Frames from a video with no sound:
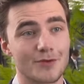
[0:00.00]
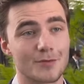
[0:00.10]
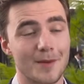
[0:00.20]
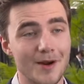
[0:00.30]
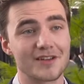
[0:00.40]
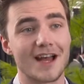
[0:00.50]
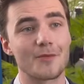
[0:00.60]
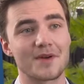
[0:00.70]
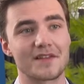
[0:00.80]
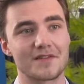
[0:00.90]
we're primarily
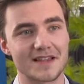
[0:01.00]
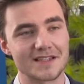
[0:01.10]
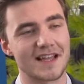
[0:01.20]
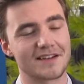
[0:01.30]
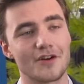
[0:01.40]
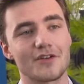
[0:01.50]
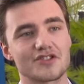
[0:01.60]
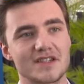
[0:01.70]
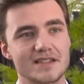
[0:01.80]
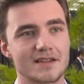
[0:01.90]
helping these
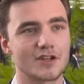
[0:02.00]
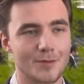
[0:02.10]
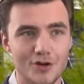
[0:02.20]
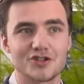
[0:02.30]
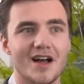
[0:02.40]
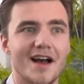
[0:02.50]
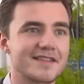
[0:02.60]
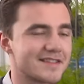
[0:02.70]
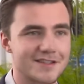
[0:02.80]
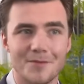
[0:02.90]
technologies commercialize
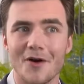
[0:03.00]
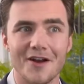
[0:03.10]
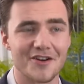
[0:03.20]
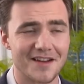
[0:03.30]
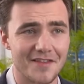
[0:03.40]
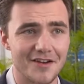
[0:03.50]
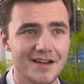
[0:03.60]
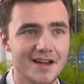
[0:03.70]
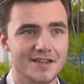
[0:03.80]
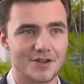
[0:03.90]
in some way or another.
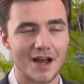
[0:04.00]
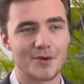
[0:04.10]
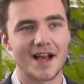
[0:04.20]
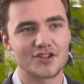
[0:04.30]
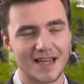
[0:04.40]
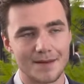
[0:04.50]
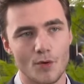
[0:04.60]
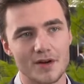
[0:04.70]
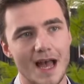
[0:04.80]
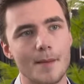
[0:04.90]
So how do we actually get
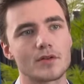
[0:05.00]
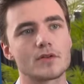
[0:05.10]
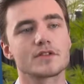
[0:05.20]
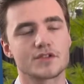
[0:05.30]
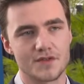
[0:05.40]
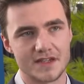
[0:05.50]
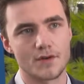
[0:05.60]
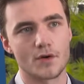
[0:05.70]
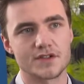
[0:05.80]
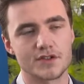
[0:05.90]
more capital to these
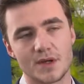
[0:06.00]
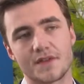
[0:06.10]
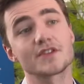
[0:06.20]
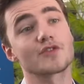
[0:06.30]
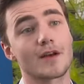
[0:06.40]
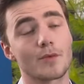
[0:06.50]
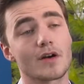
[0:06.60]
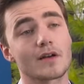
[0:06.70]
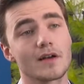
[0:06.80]
folks doing this great work?